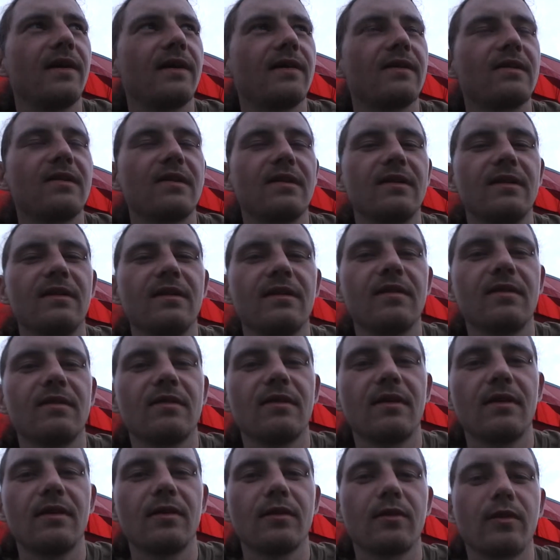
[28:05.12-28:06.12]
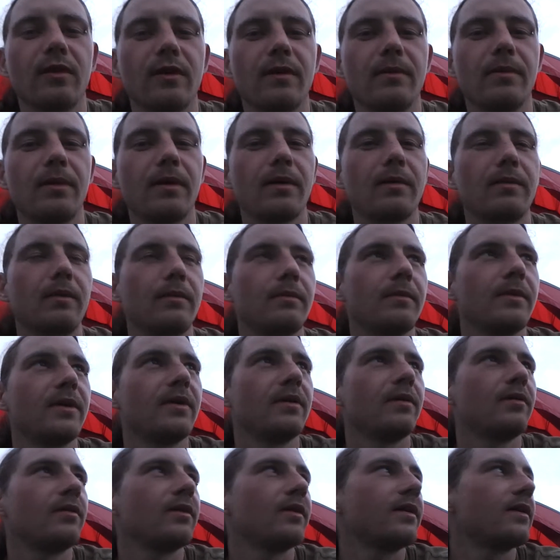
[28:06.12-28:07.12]
accent is starting to creep up on
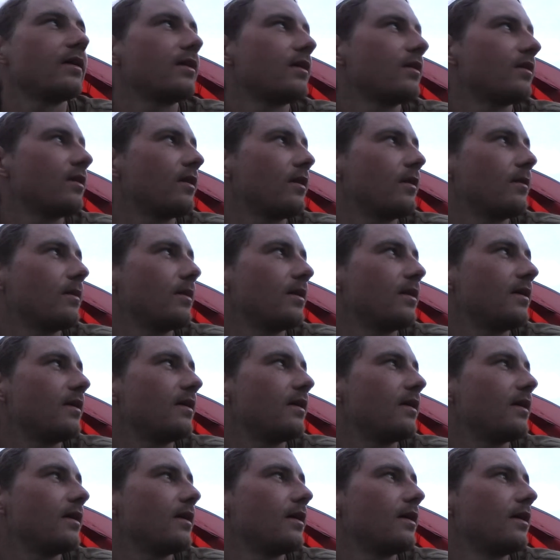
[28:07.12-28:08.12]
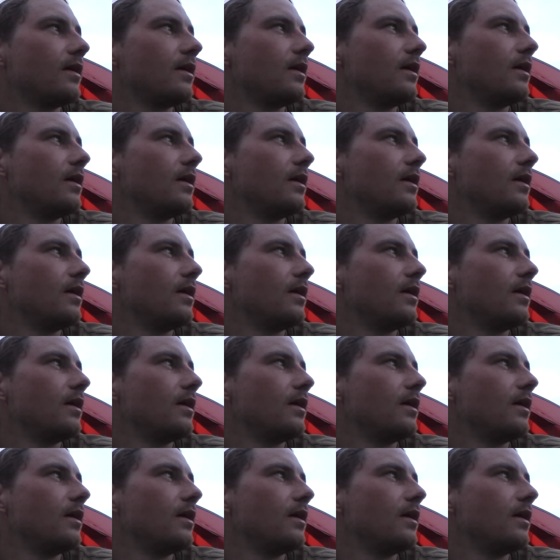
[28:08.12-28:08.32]
me already. It's only been a day.